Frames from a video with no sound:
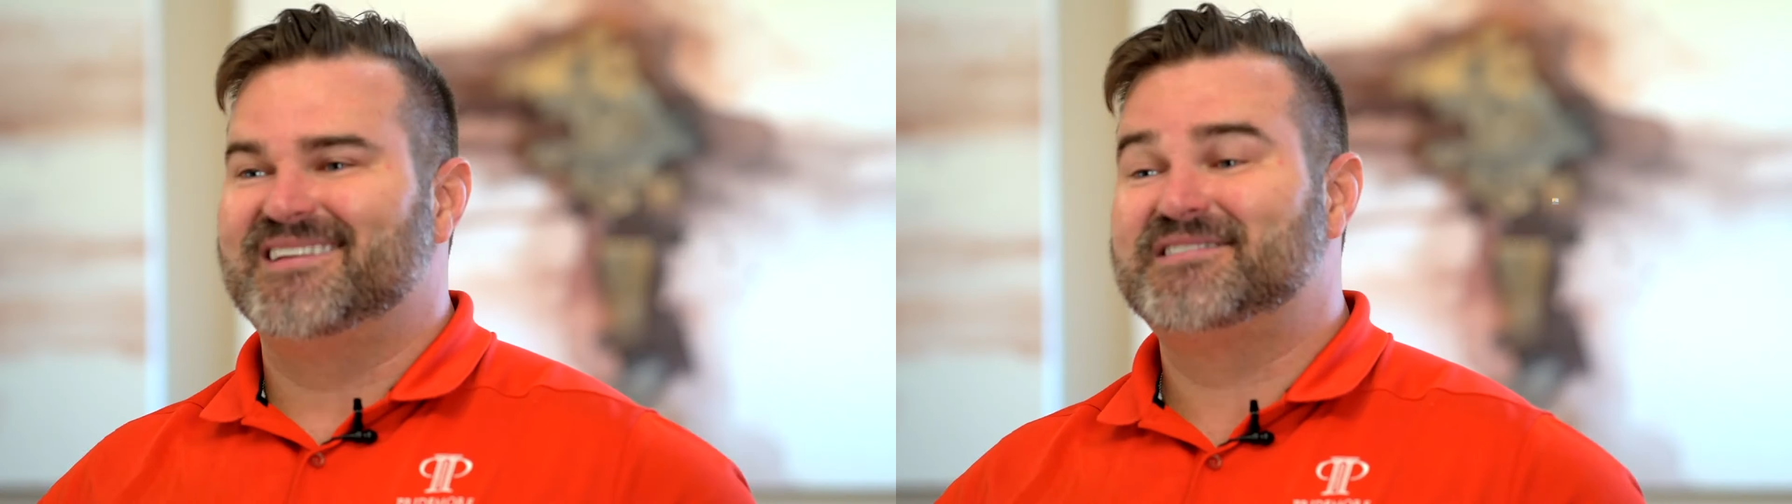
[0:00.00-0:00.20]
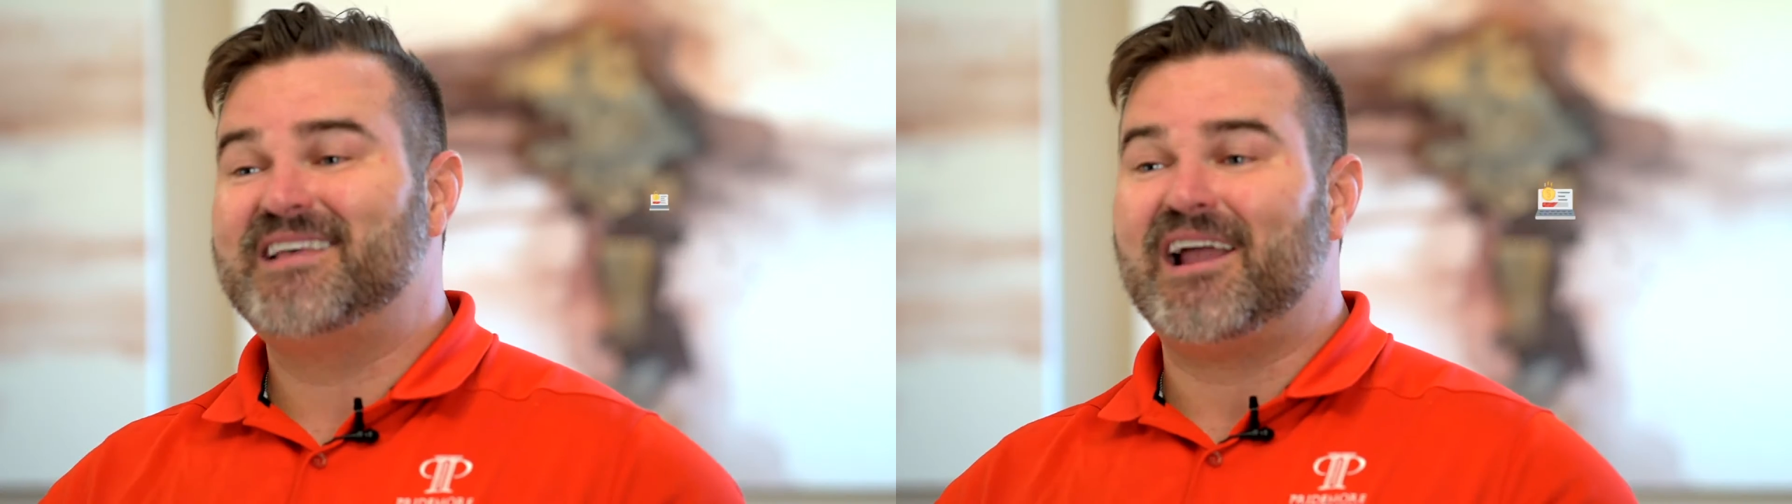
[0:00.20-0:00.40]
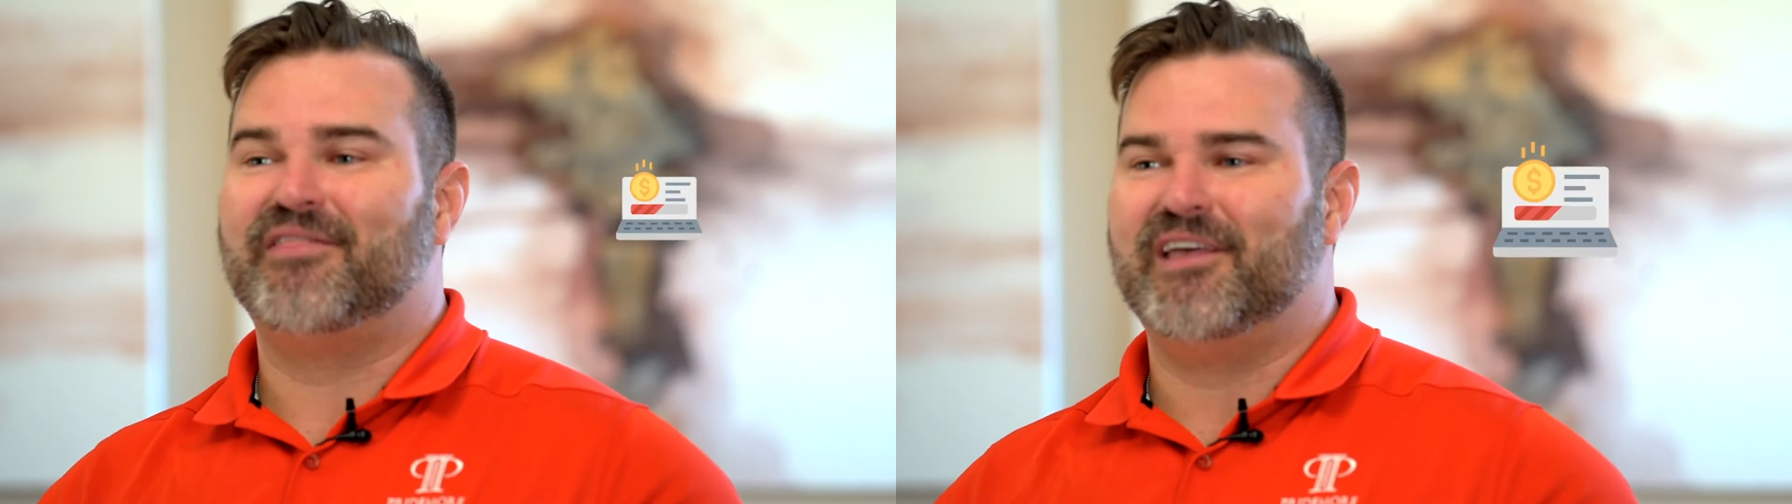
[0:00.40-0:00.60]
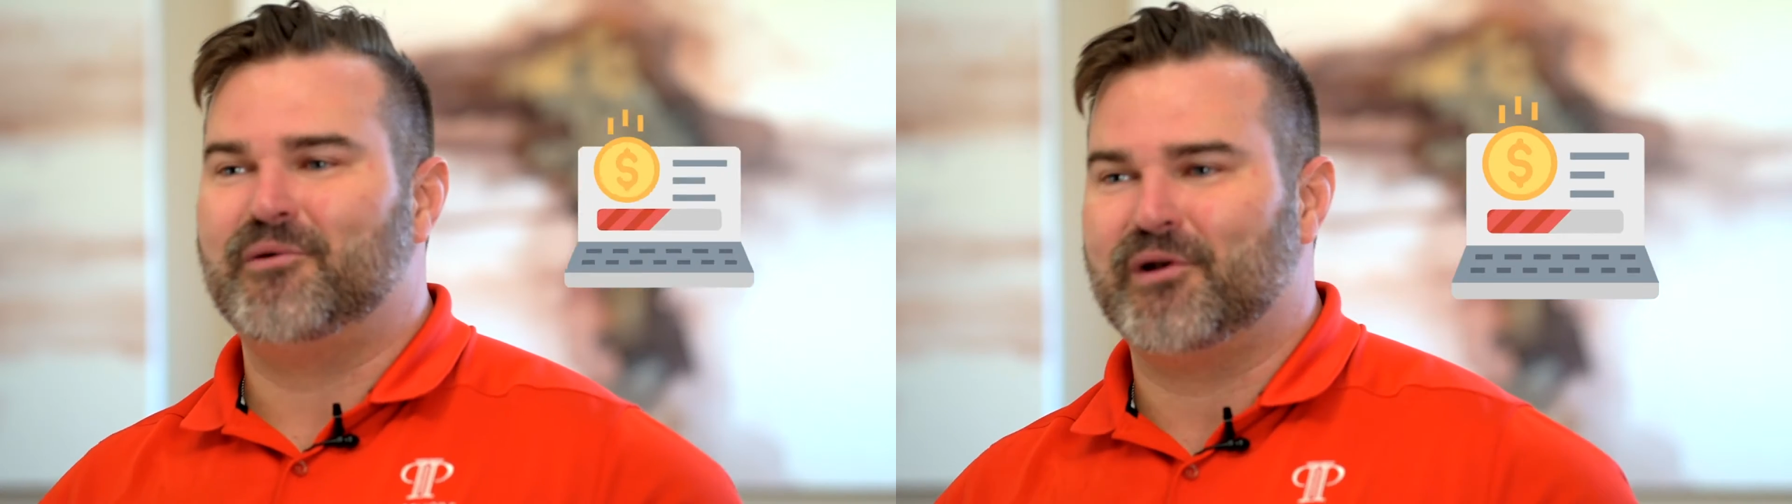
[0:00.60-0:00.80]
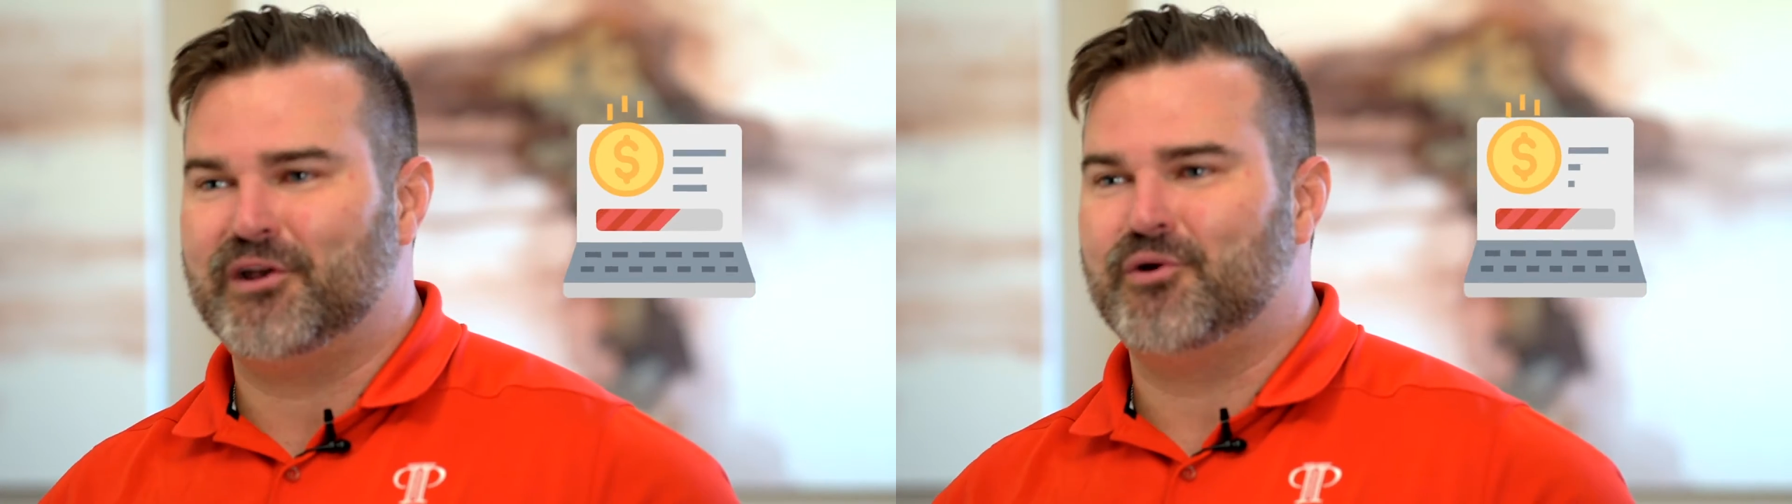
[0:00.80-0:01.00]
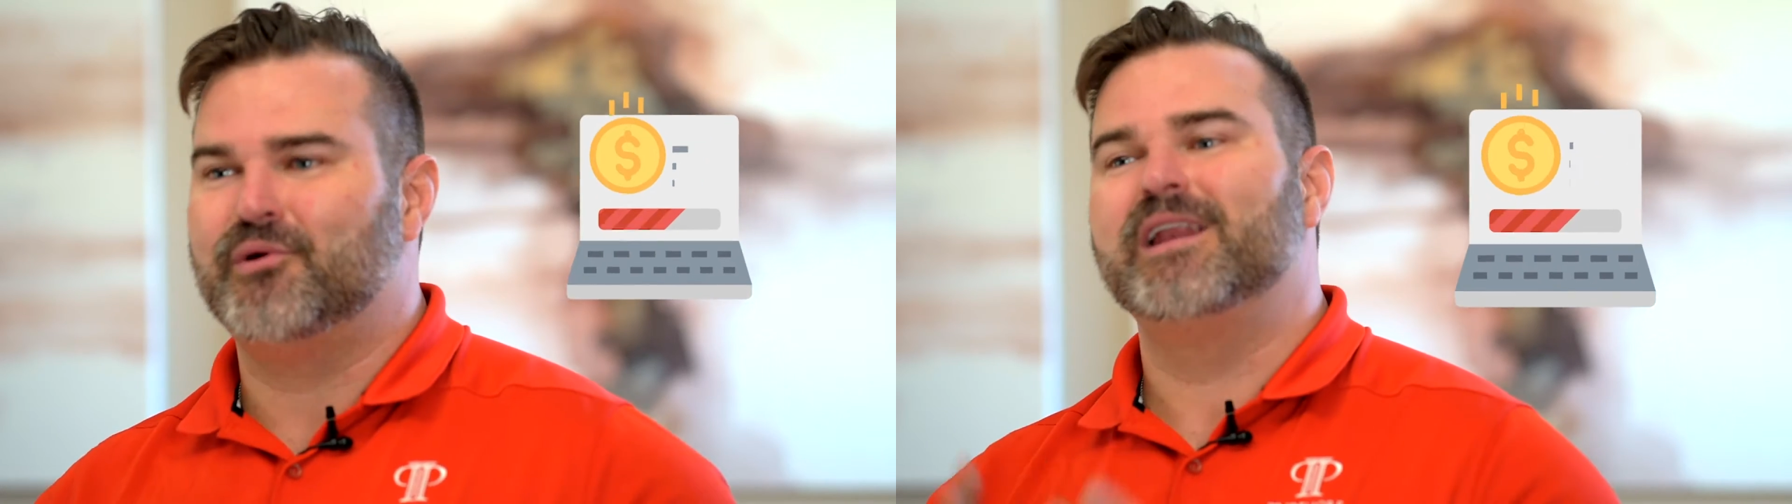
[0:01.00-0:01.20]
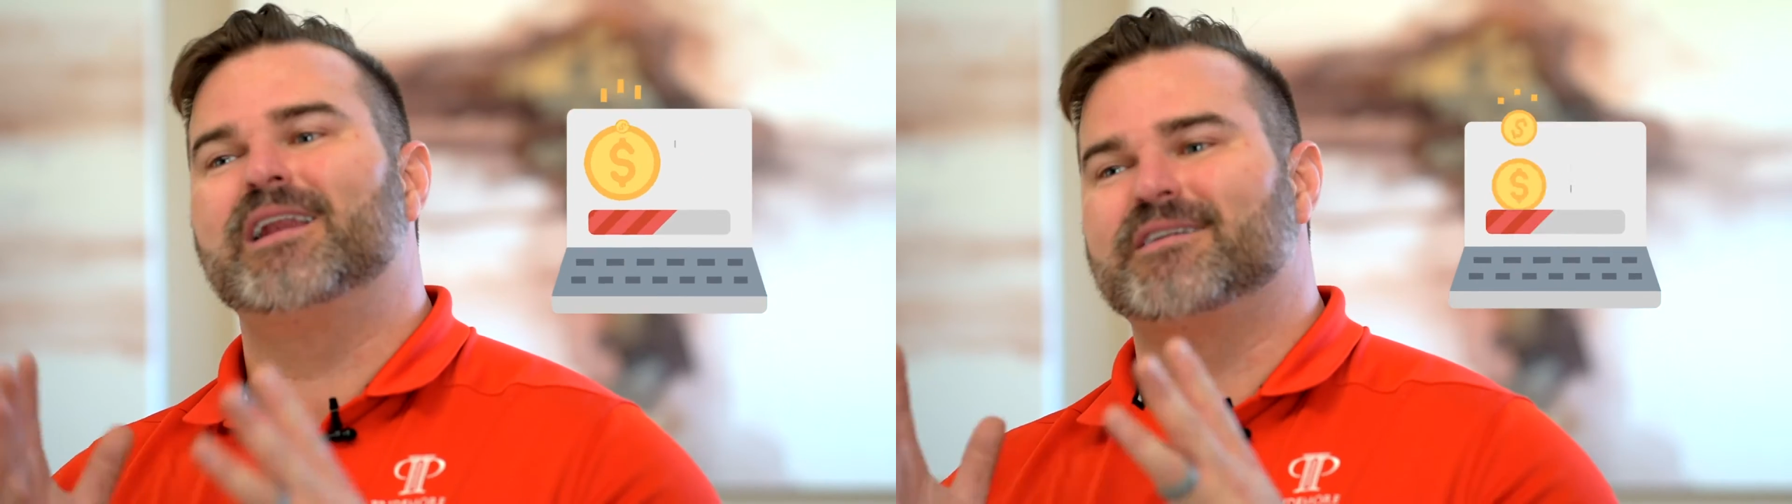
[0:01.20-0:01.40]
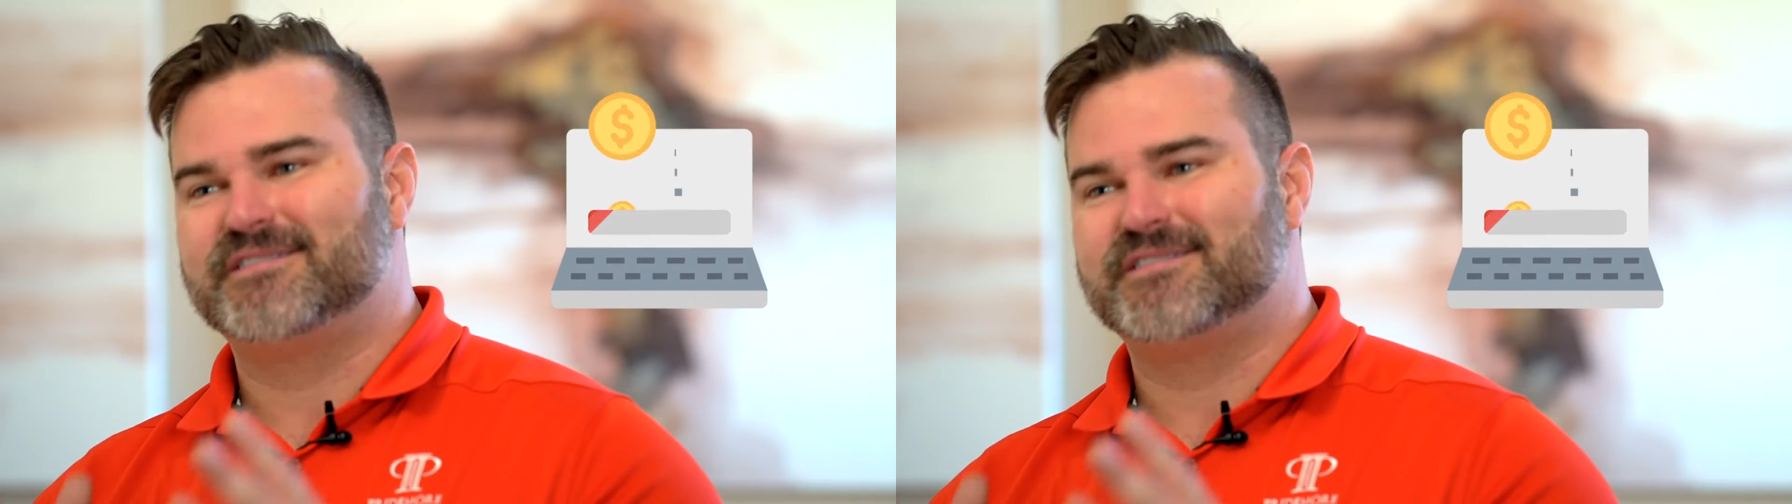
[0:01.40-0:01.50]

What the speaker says: Second thing you want to do when you need to